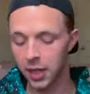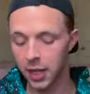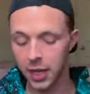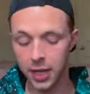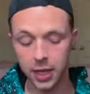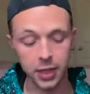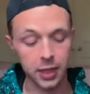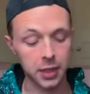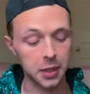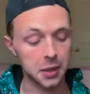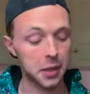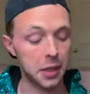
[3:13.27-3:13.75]

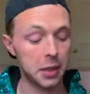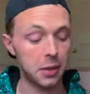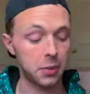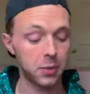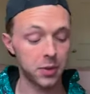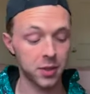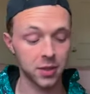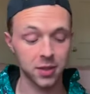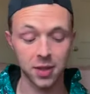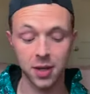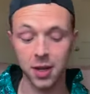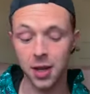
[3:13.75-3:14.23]
And that
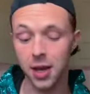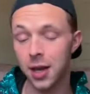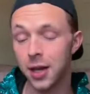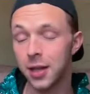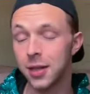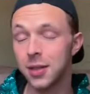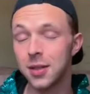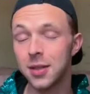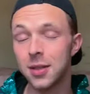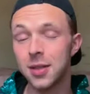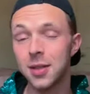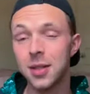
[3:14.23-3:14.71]
was
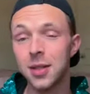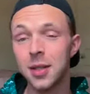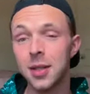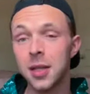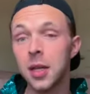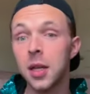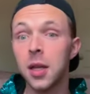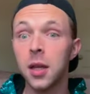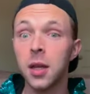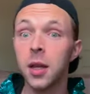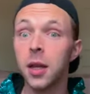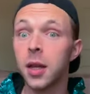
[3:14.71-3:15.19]
not
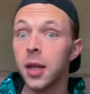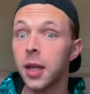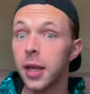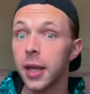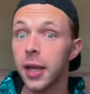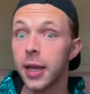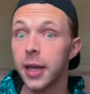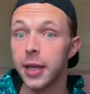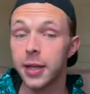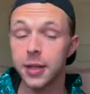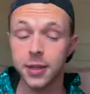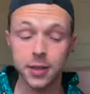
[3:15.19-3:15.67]

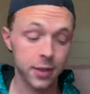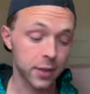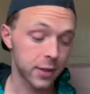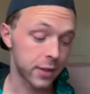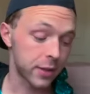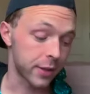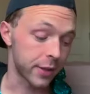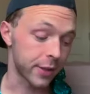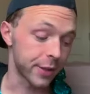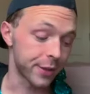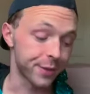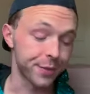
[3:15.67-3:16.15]
it.
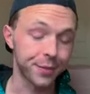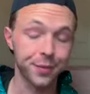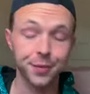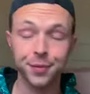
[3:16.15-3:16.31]
So,